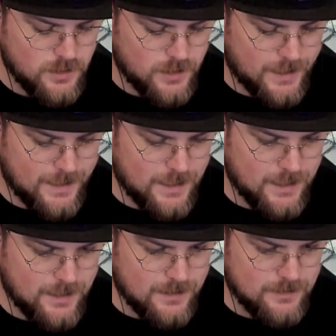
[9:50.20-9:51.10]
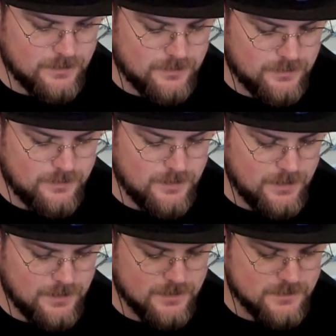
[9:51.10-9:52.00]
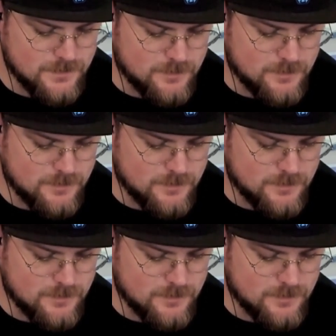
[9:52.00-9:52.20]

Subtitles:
I think it's just